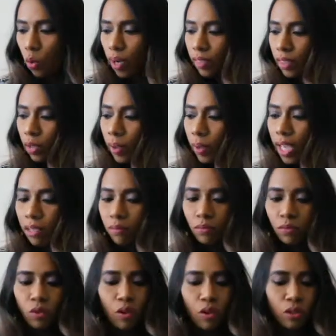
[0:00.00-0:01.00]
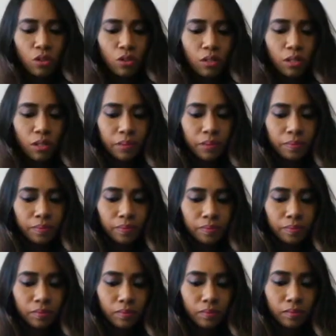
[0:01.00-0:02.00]
I think we can move on to the
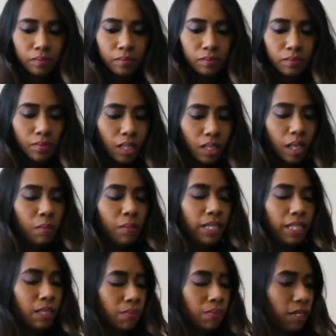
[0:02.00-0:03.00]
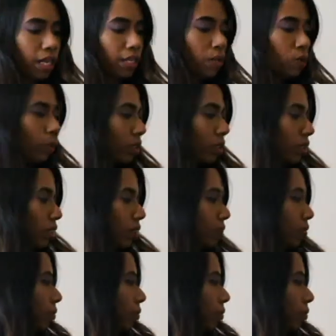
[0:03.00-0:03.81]
medium sized ones.